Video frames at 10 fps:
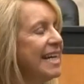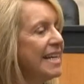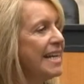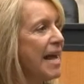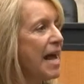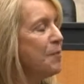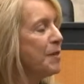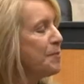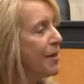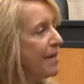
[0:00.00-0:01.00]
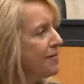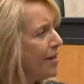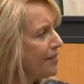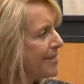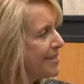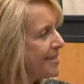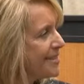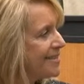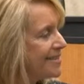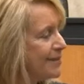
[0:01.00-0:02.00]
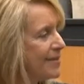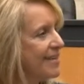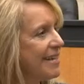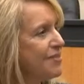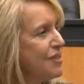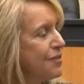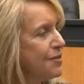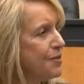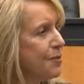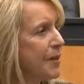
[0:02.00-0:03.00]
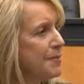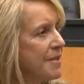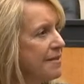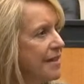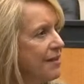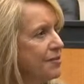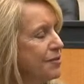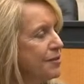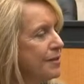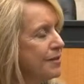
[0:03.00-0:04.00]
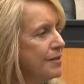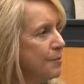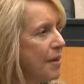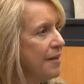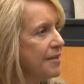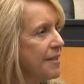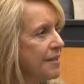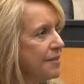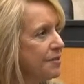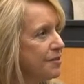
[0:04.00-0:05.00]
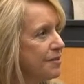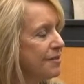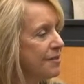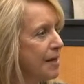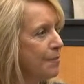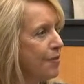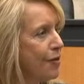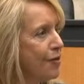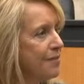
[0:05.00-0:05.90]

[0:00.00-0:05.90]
And how do people get involved in this? What do they have to do? Is there a website they go to buy the tickets or sign up for golf?